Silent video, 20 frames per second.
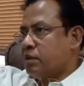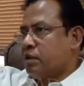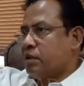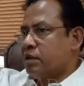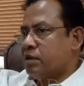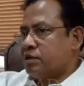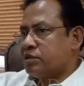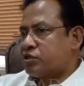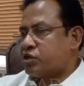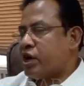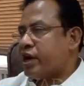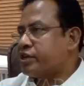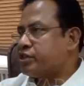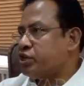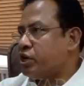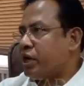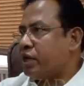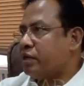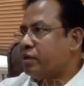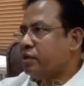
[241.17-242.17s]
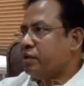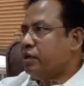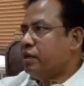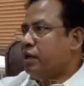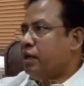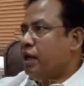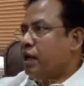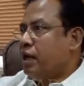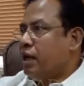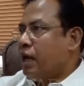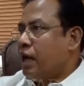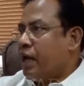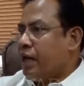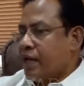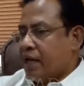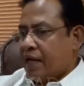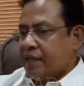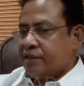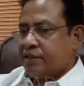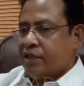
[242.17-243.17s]
structure,
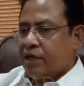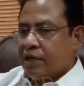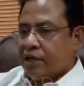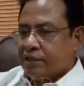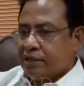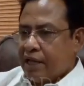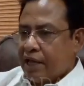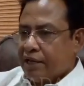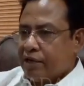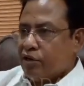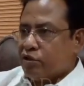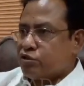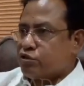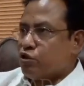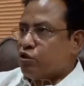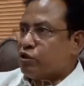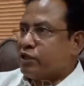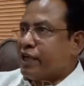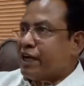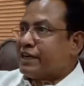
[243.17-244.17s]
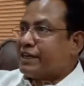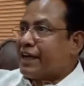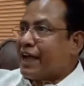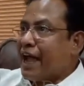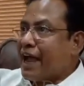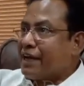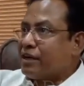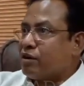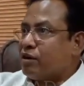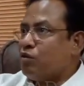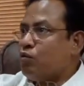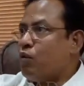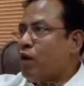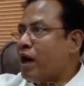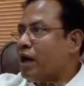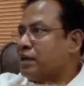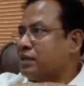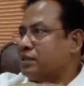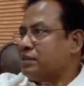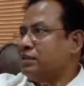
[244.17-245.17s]
and then also that
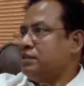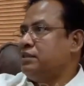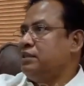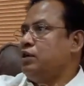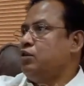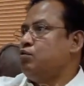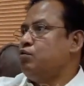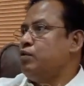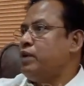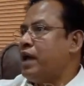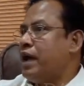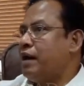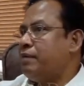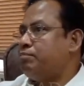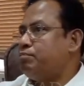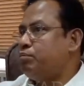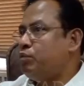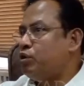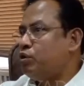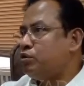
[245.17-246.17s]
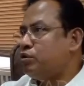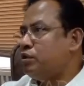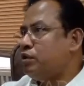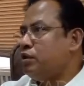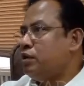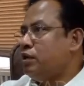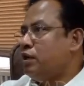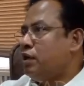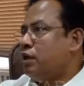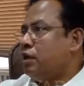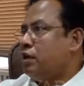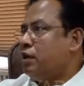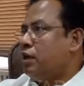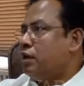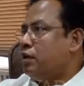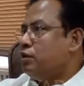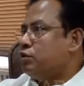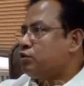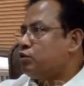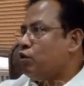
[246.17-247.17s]
catwalk new we have put.
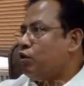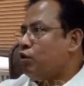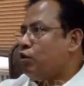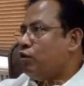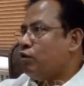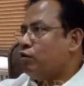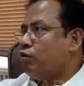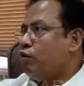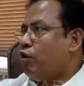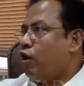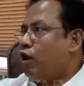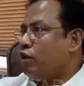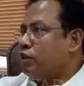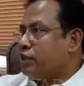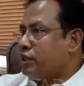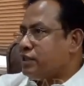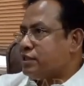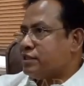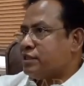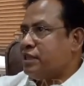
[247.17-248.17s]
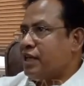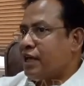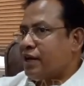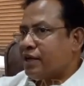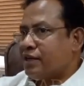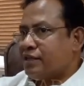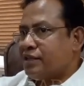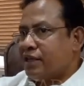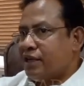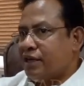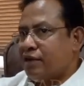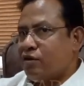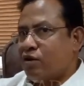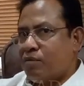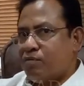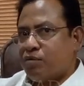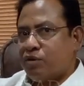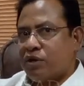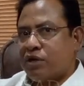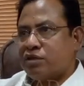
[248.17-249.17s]
So all this, there are 3
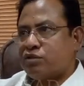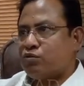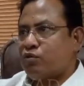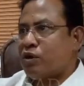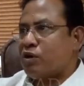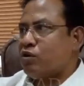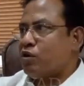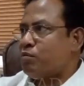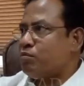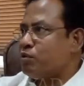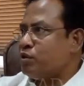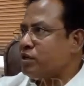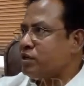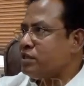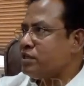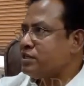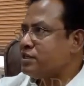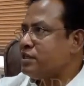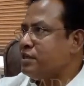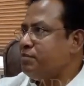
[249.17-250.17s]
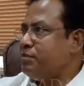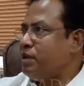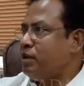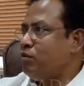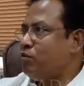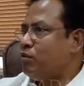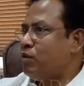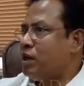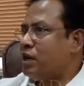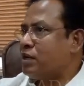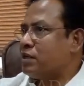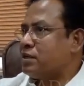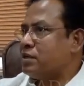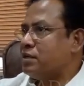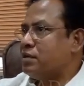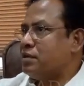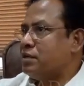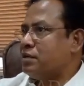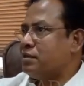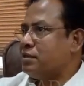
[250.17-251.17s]
components. One component is civil work.
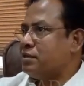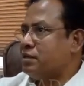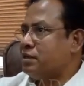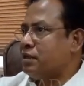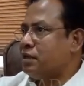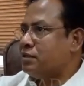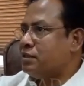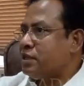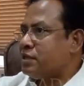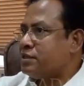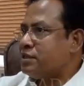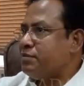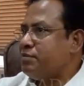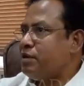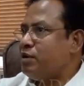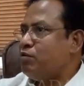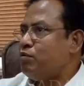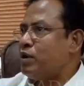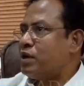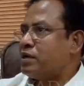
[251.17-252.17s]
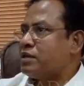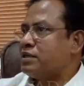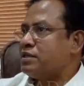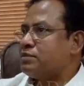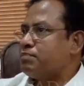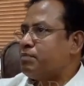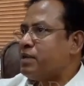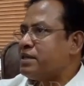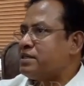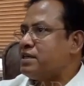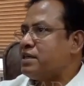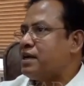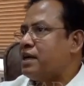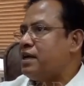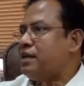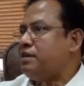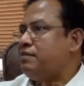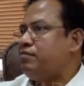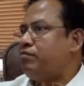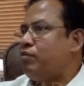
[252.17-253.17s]
The civil work is basically
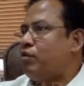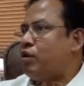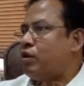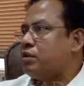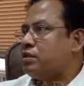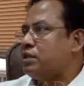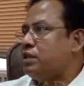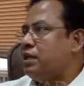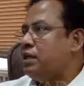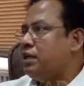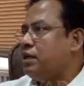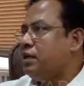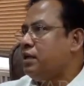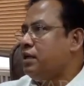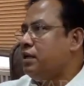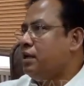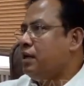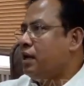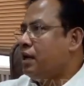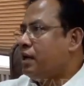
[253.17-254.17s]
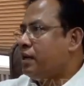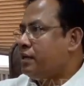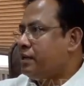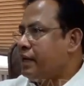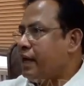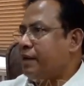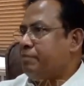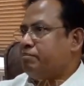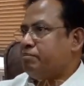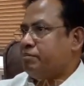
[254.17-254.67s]
for the dam.